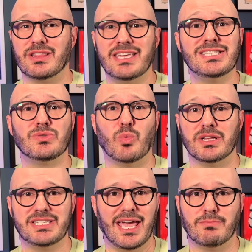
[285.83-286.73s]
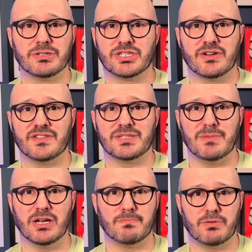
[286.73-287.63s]
least 1 table service
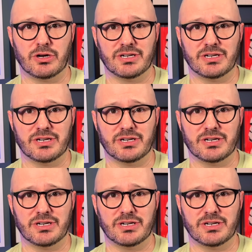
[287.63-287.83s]
meal per